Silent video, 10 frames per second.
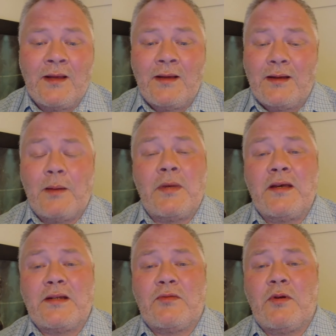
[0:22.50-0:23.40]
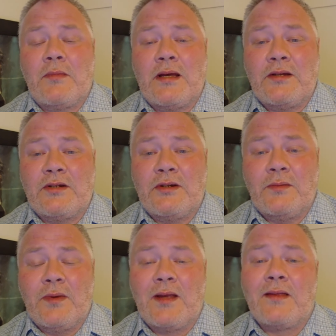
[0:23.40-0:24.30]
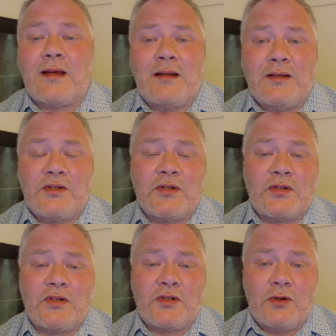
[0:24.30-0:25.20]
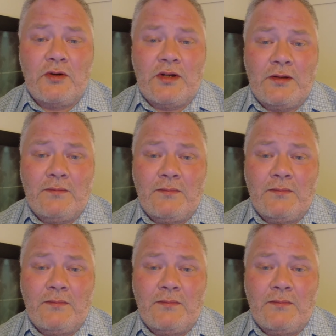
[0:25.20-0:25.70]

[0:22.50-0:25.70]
I'm here to remind you that he is just a Tory.